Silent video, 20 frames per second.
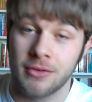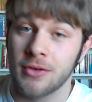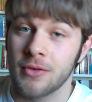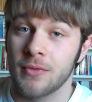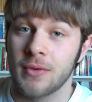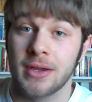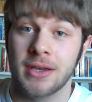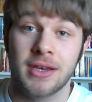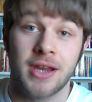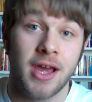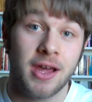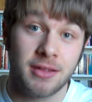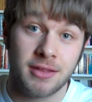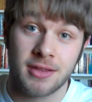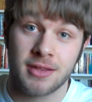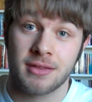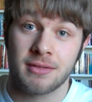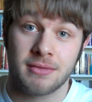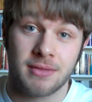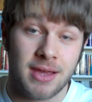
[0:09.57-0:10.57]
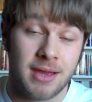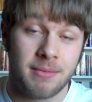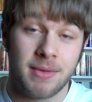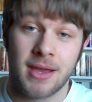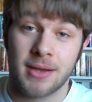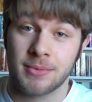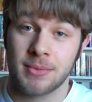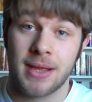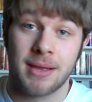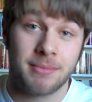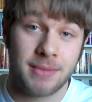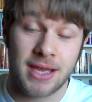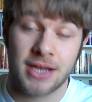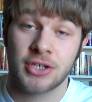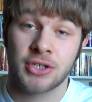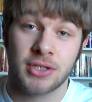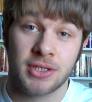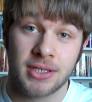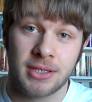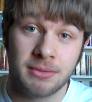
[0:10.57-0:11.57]
going nuts. I'm, act I'm
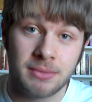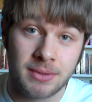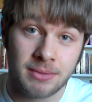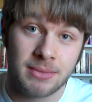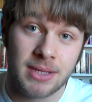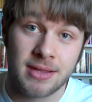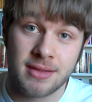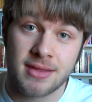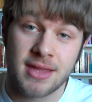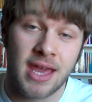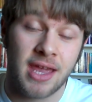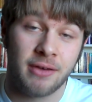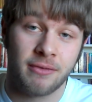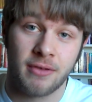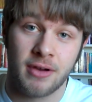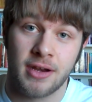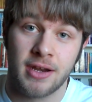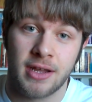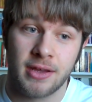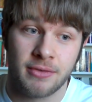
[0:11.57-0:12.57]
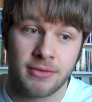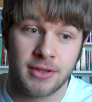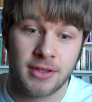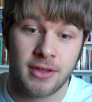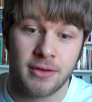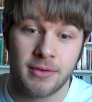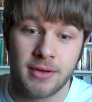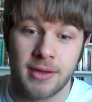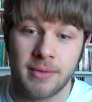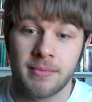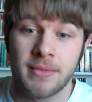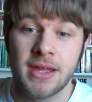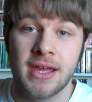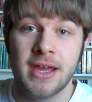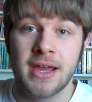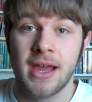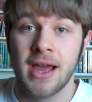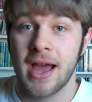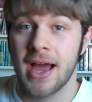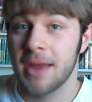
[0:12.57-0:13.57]
actually insane right now. So um,
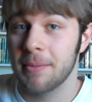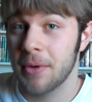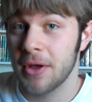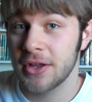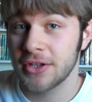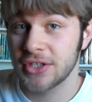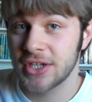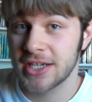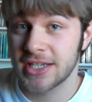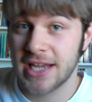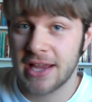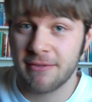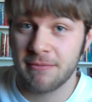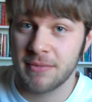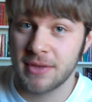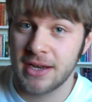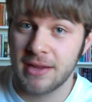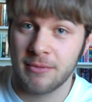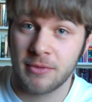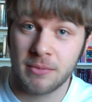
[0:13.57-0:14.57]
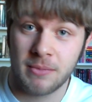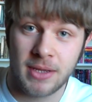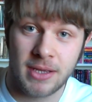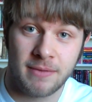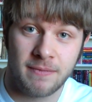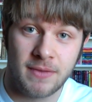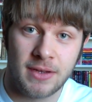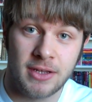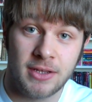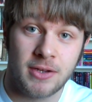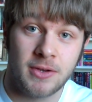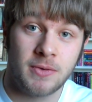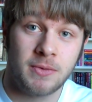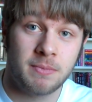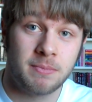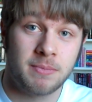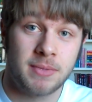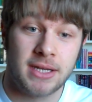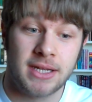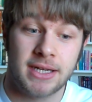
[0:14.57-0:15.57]
I apologize I haven't been able to make a video,
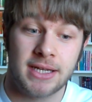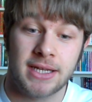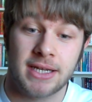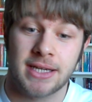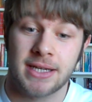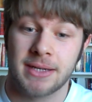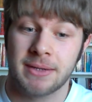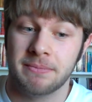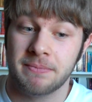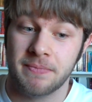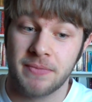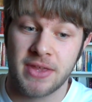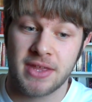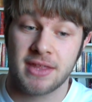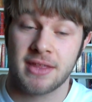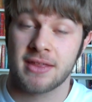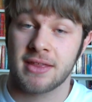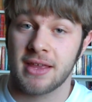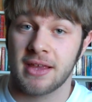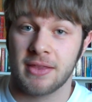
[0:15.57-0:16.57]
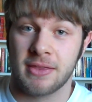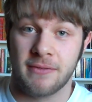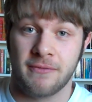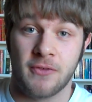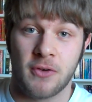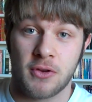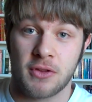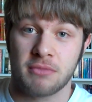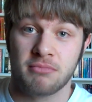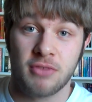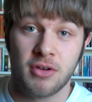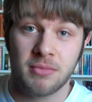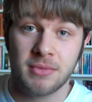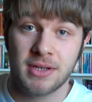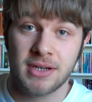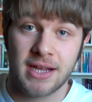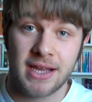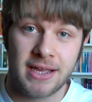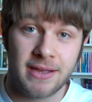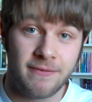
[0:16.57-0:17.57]
but uh, this is like the first
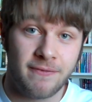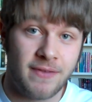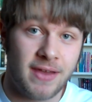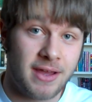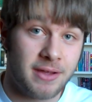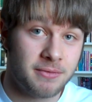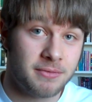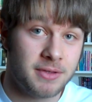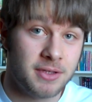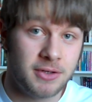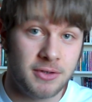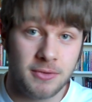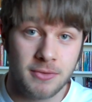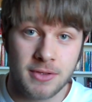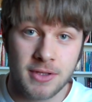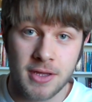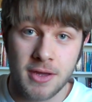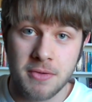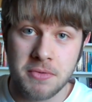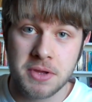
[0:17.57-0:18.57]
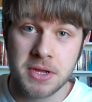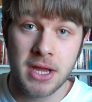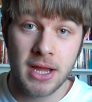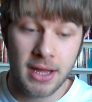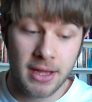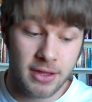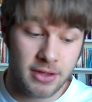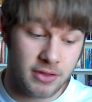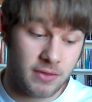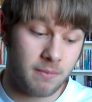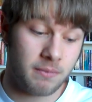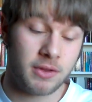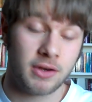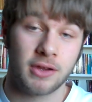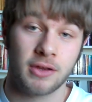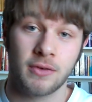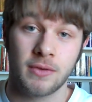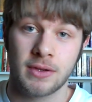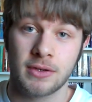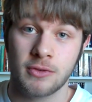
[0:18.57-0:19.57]
moment I have found to do so. So I'm
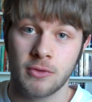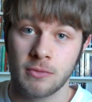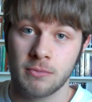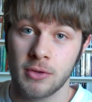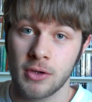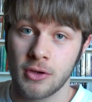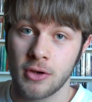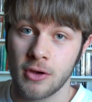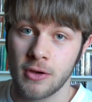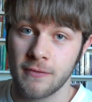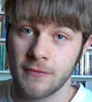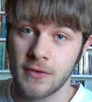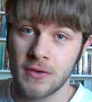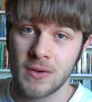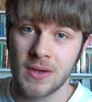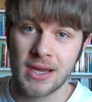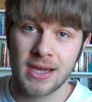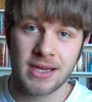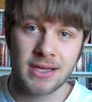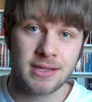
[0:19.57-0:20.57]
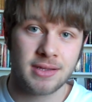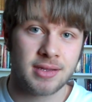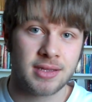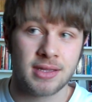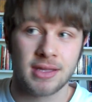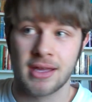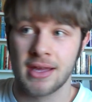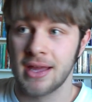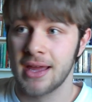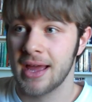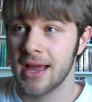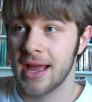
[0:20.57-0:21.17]
going to go and do a book haul for you guys.